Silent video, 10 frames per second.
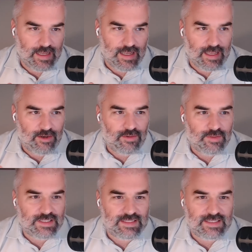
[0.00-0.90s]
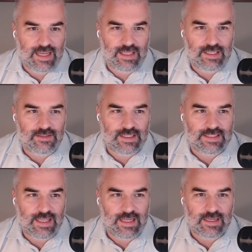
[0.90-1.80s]
don't know what to tell you.
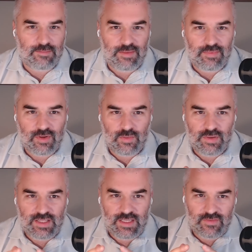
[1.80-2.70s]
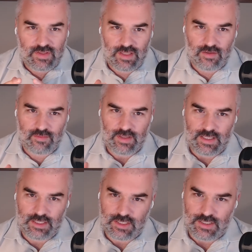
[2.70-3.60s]
It's like people who believe in their
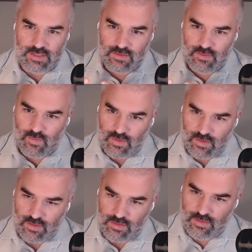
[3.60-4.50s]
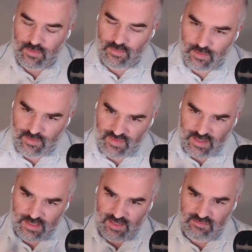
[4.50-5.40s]
religious world, who
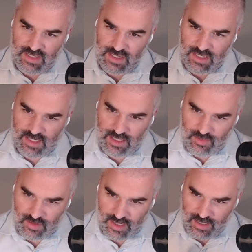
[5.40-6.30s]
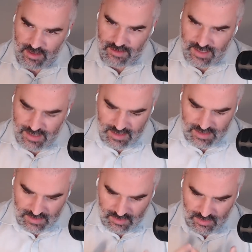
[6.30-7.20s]
find deep meaning in it, who are anchored in it
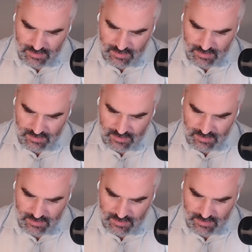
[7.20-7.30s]
as a source of